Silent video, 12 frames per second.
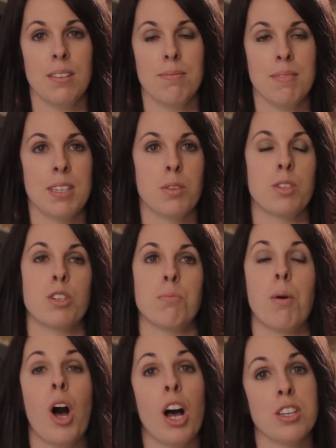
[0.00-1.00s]
this is an
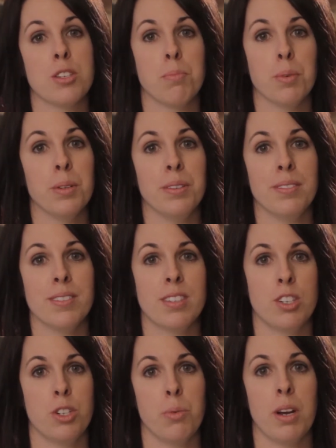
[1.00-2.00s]
impossible
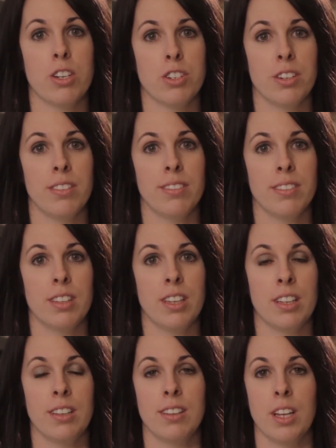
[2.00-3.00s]
situation,
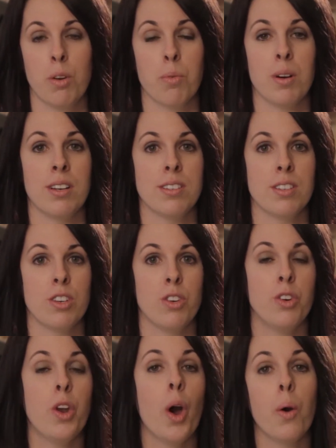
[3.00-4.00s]
that there was
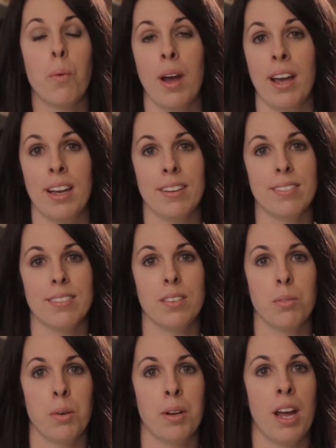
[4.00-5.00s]
no way
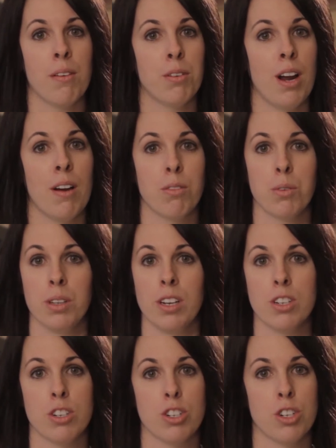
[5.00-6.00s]
we would ever have a
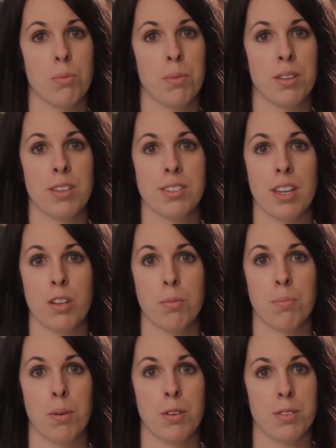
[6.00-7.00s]
relationship with this other
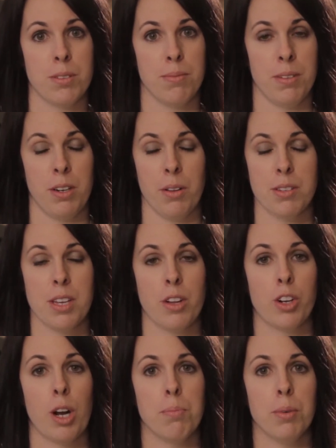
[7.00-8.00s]
person, this other
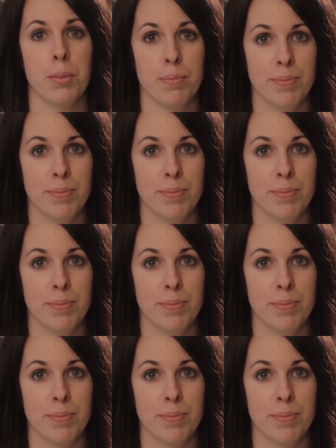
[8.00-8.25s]
couple.